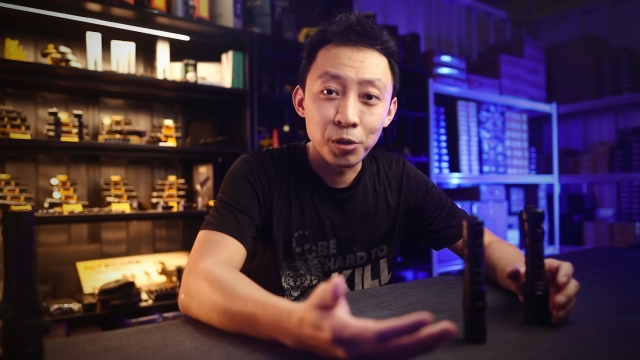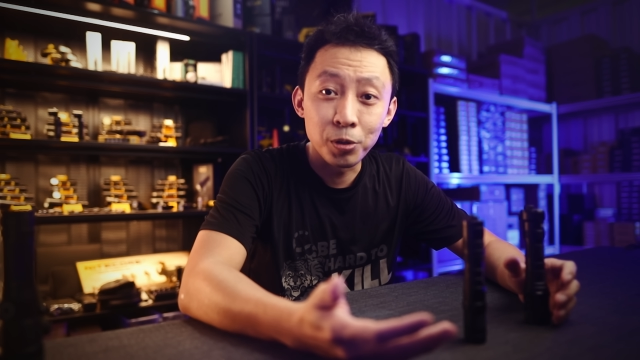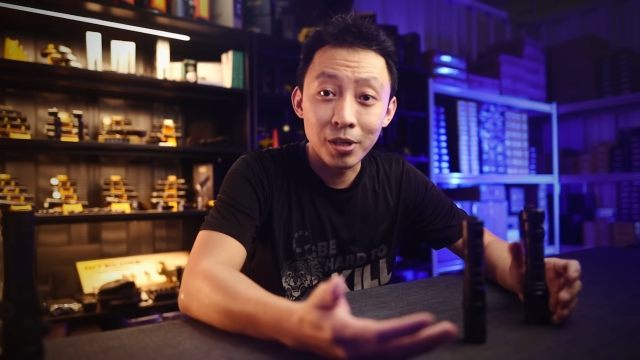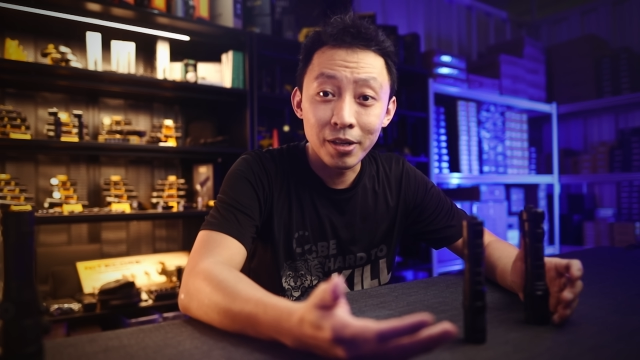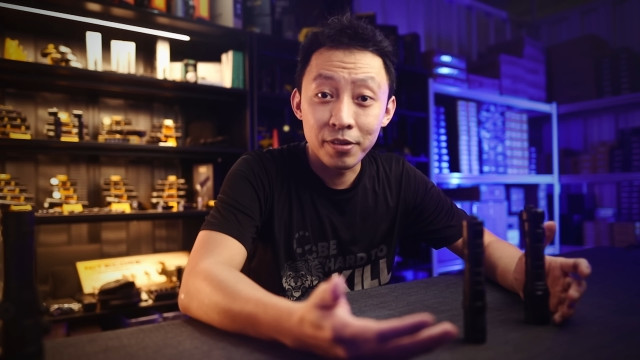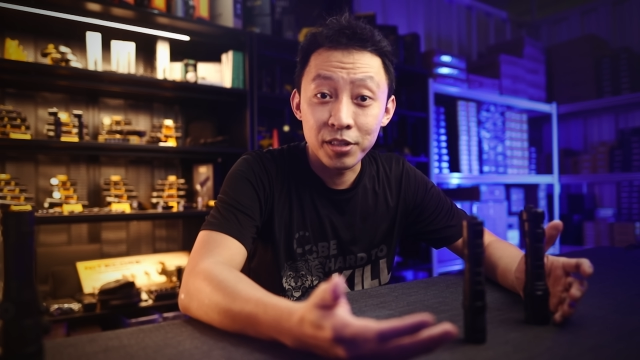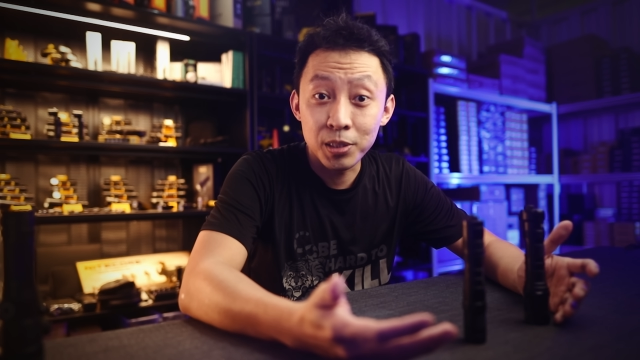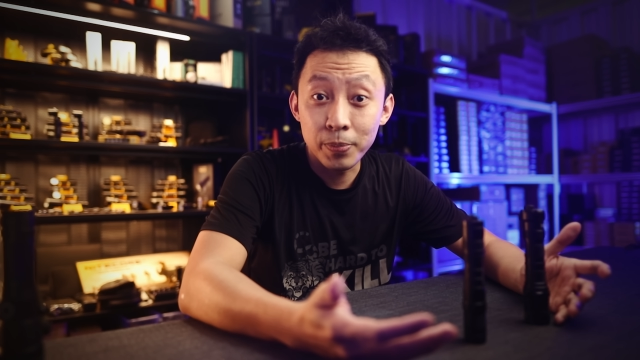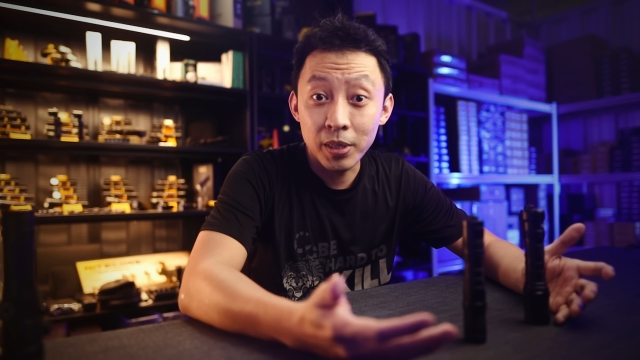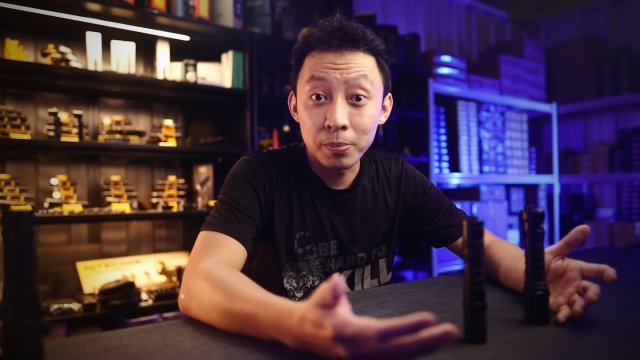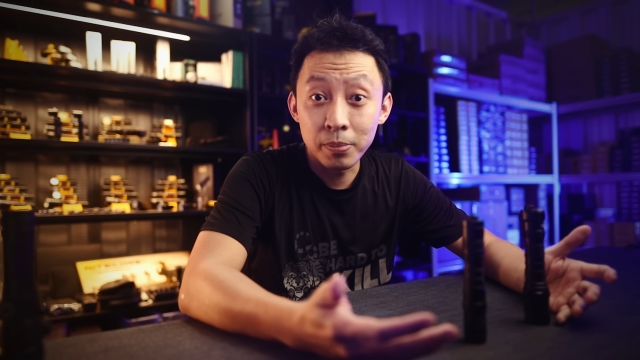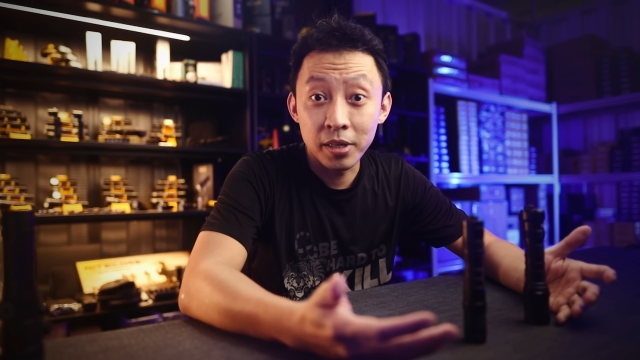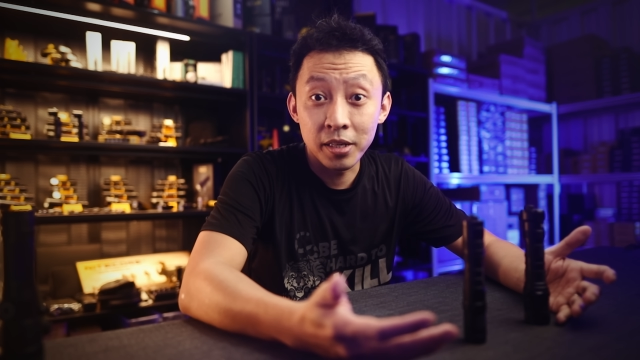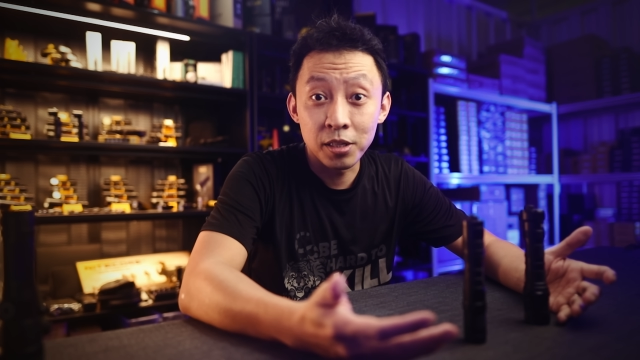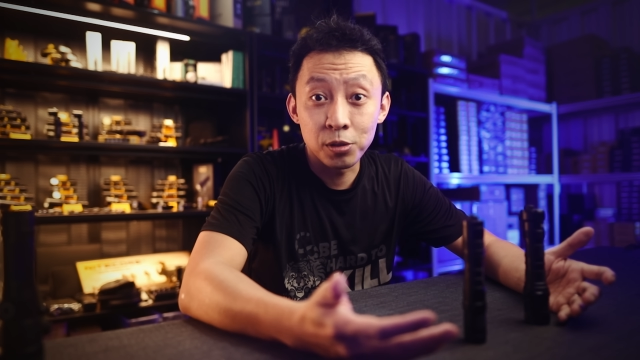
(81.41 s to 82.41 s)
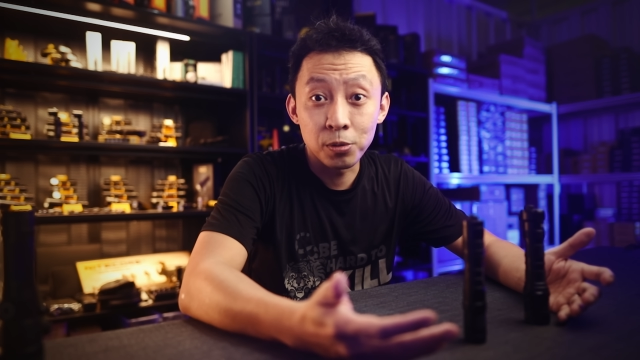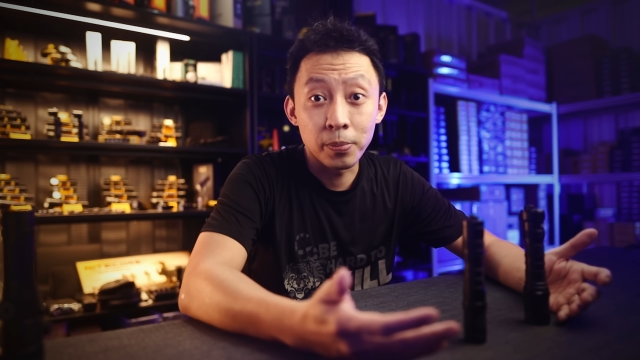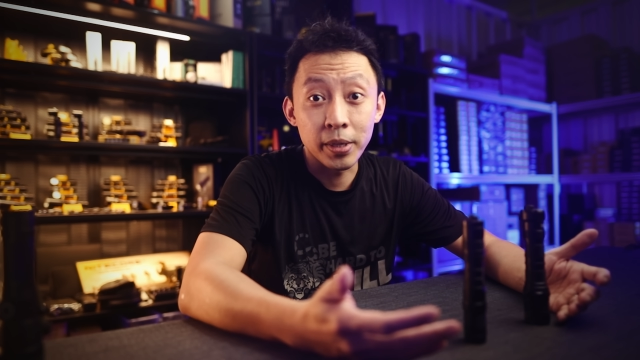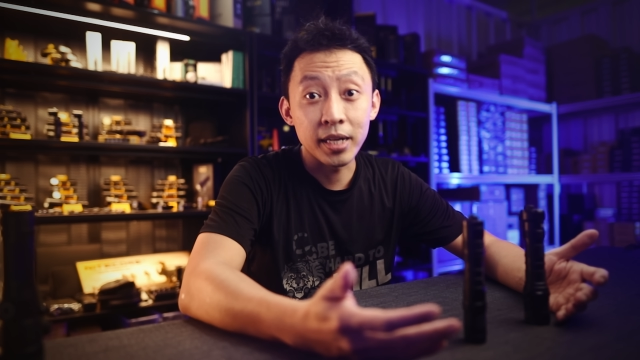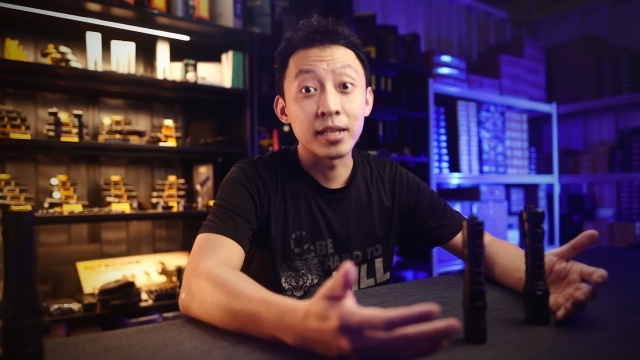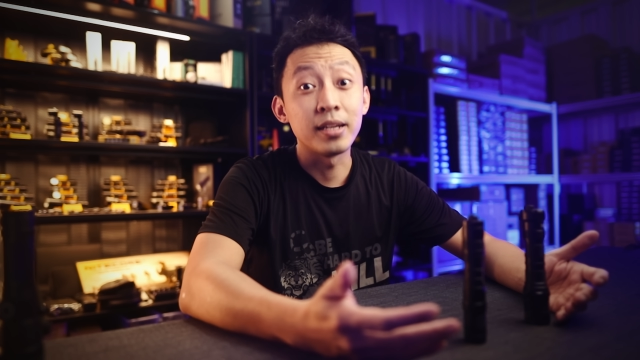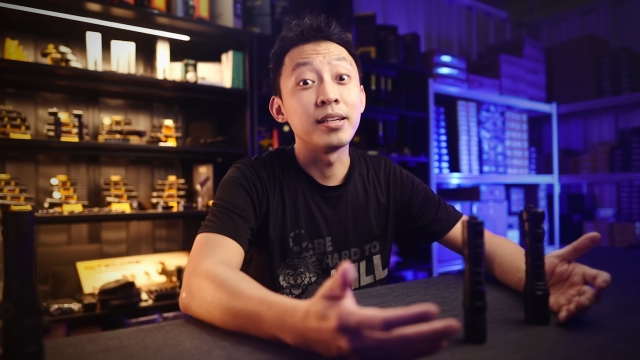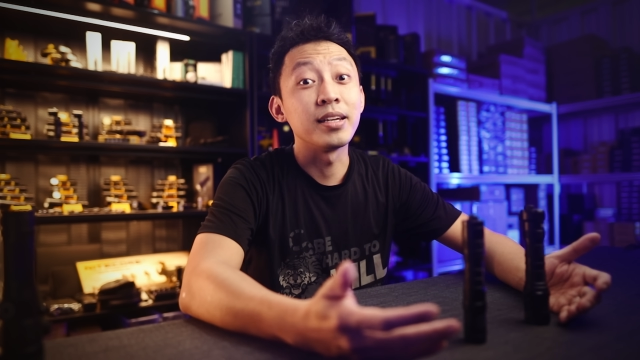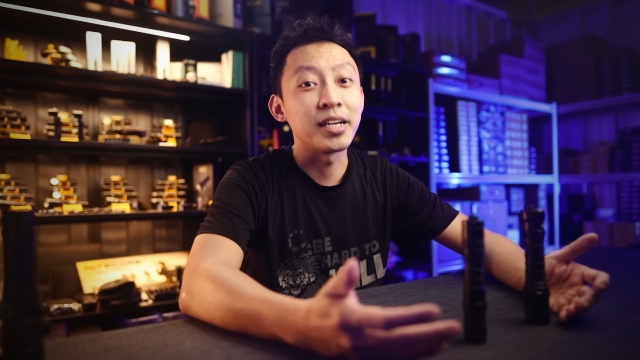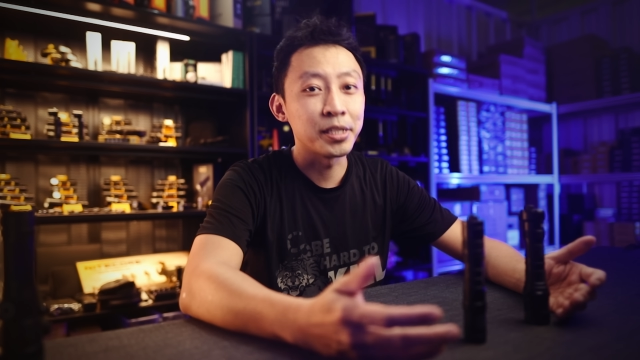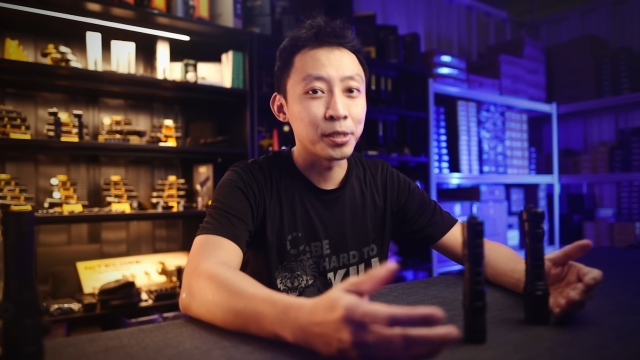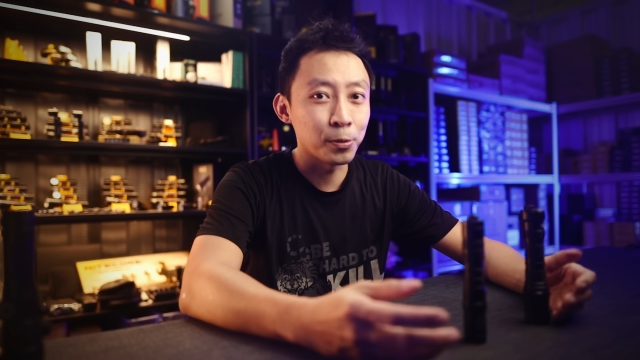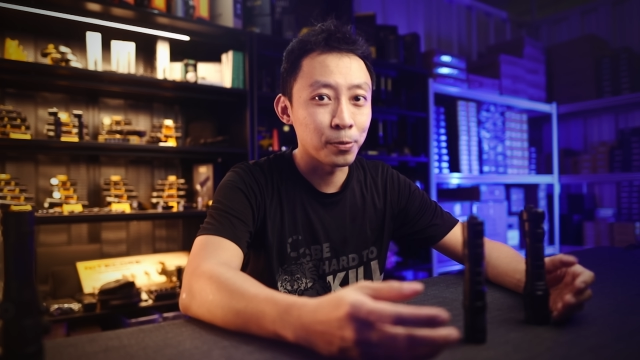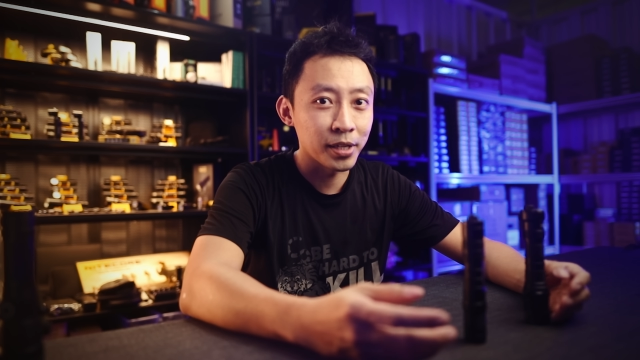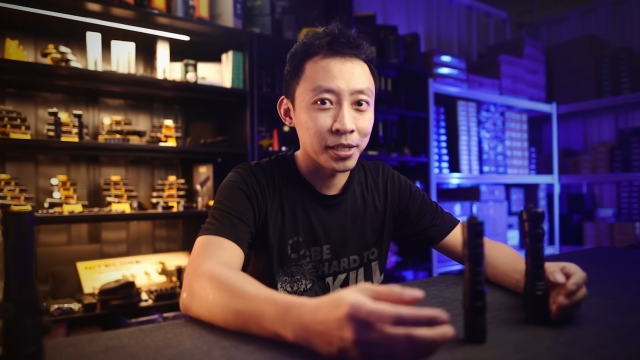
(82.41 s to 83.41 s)
go out and spend money to buy
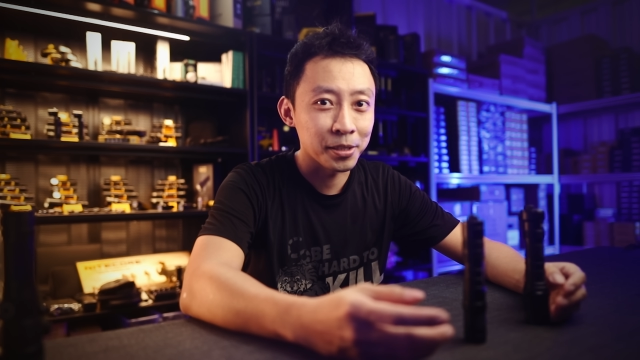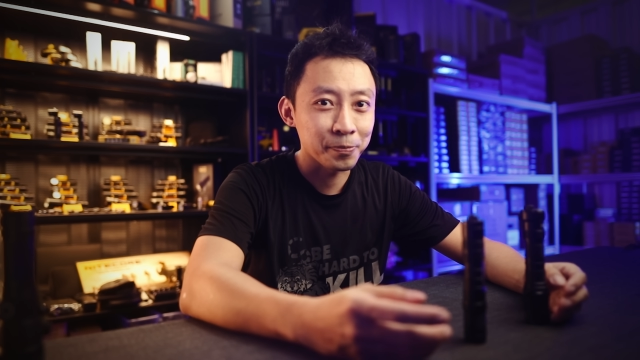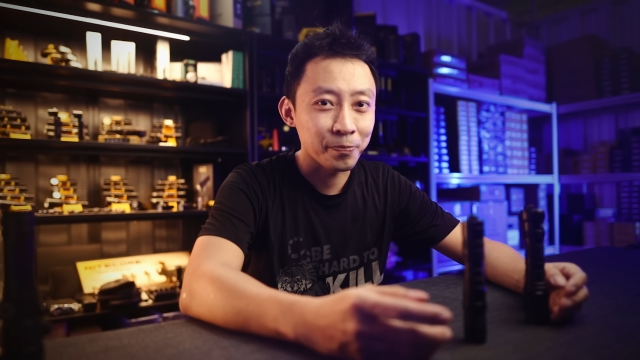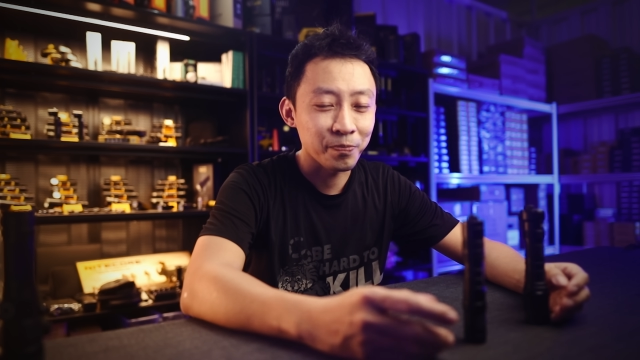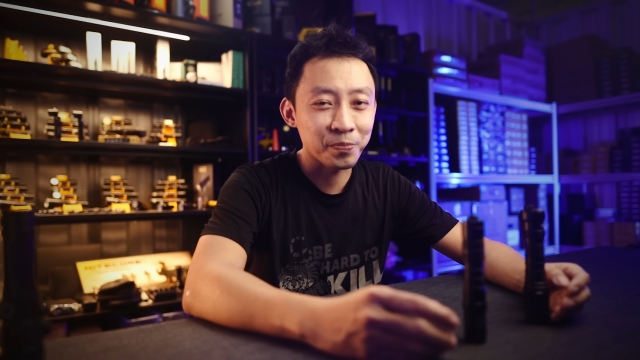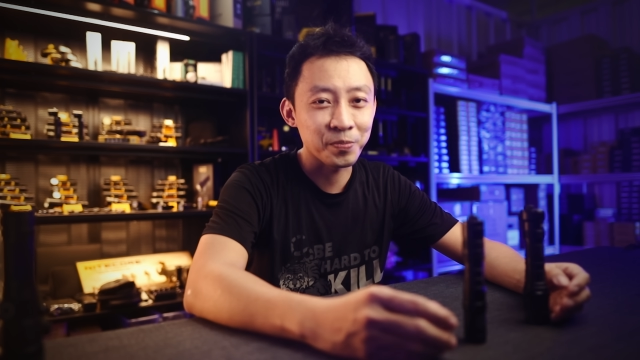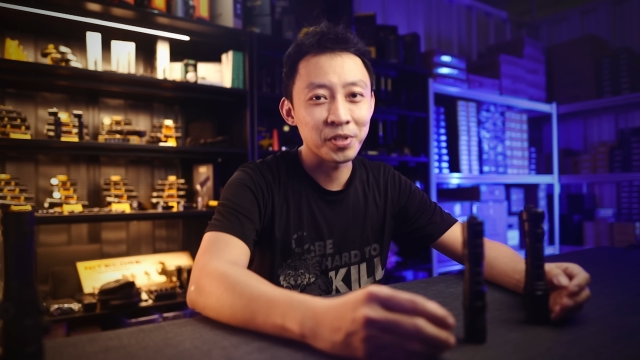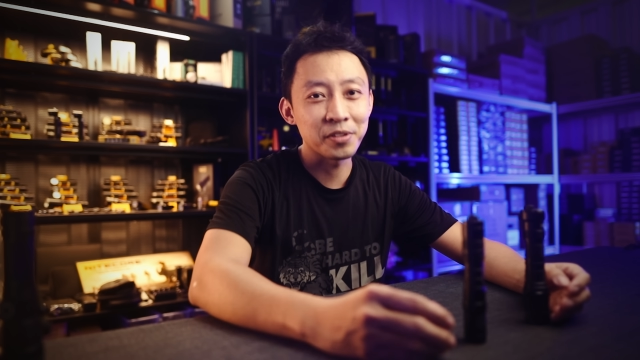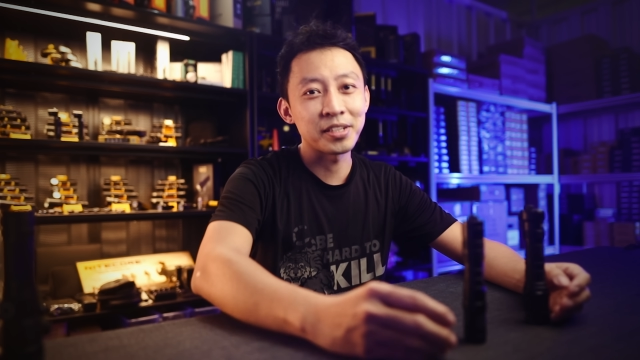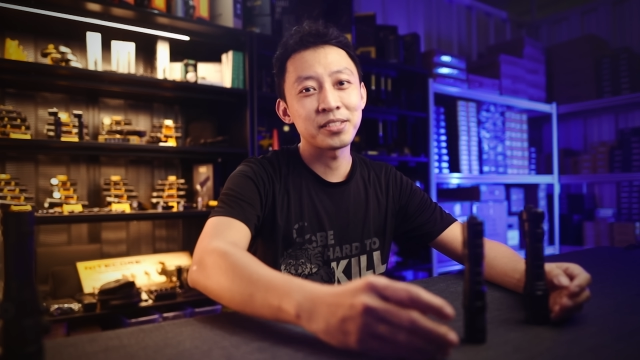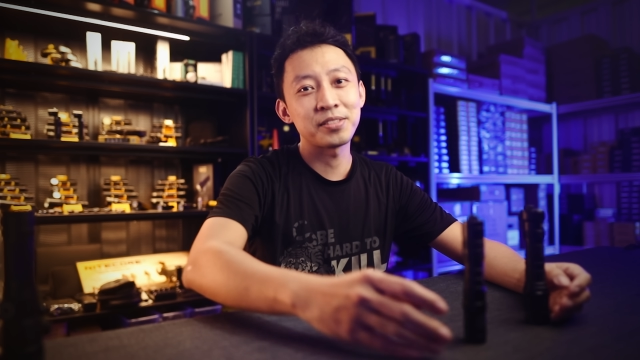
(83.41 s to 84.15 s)
another one, right?